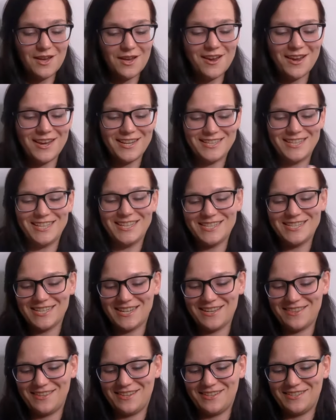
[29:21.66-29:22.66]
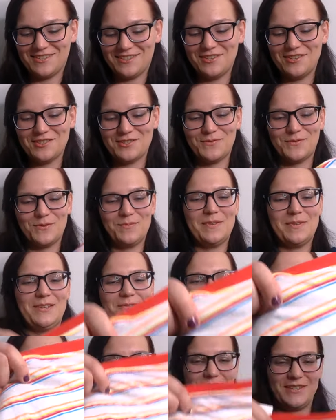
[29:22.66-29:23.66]
I this I think is also for me
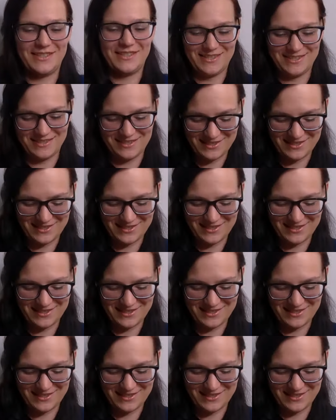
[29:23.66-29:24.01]
if it fits,